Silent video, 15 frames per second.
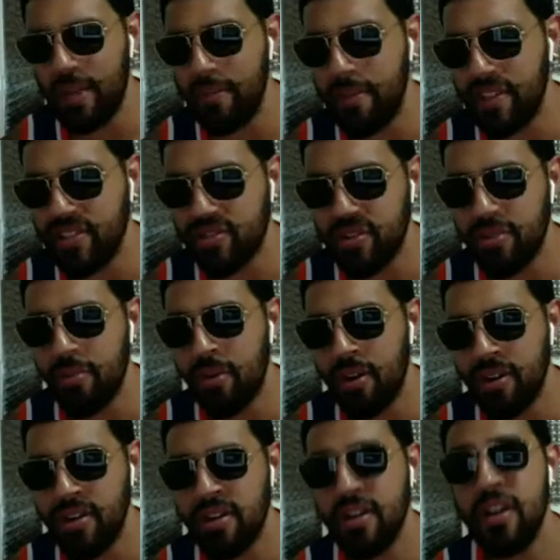a mystery
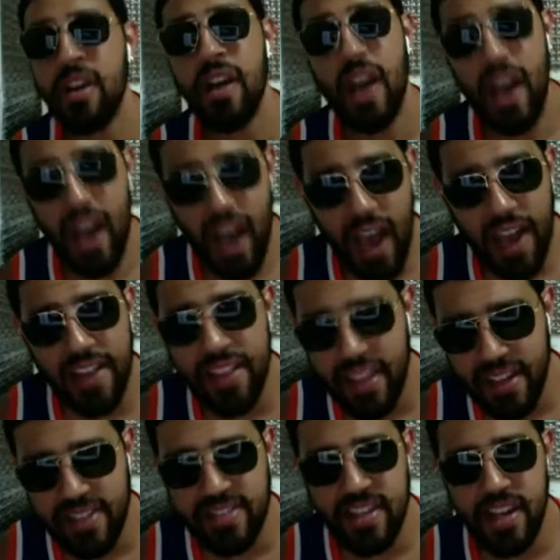partner. I
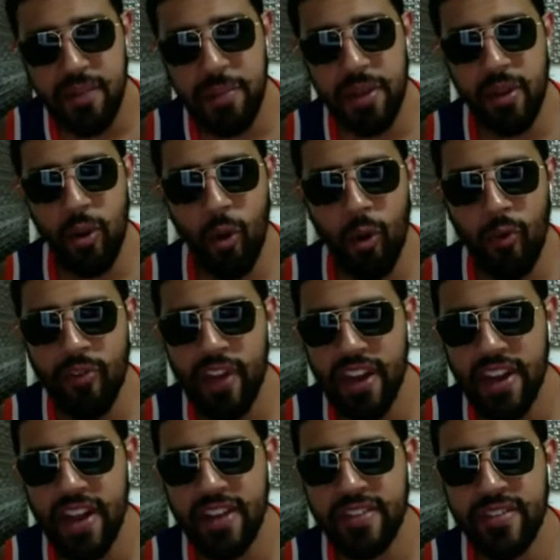think it's gonna be Laurel Van
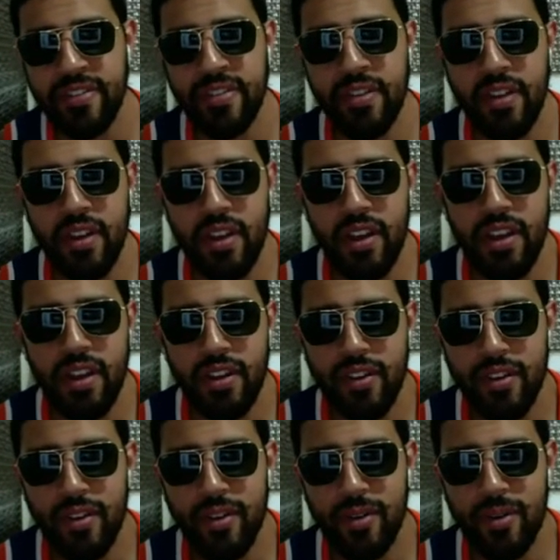Ness.
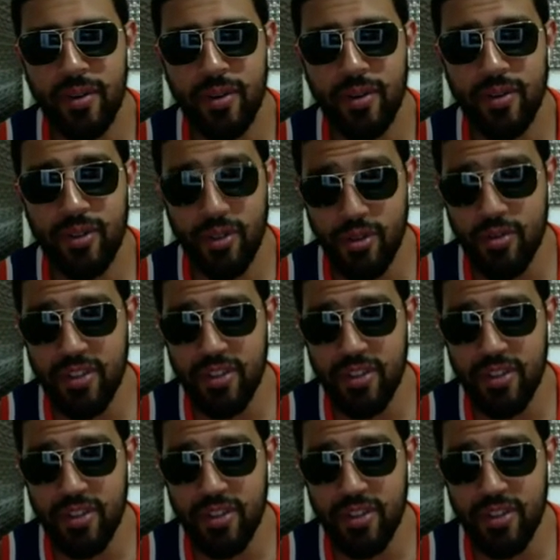Do you